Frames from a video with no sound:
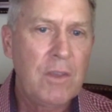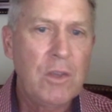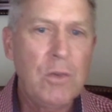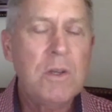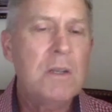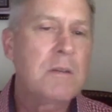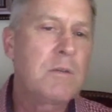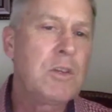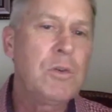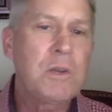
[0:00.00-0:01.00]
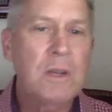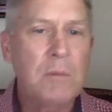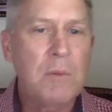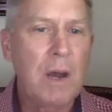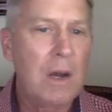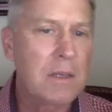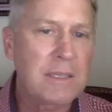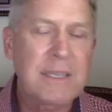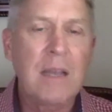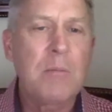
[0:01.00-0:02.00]
You can you can uh,
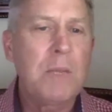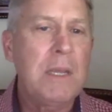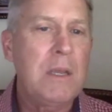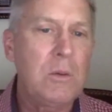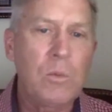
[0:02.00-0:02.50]
send me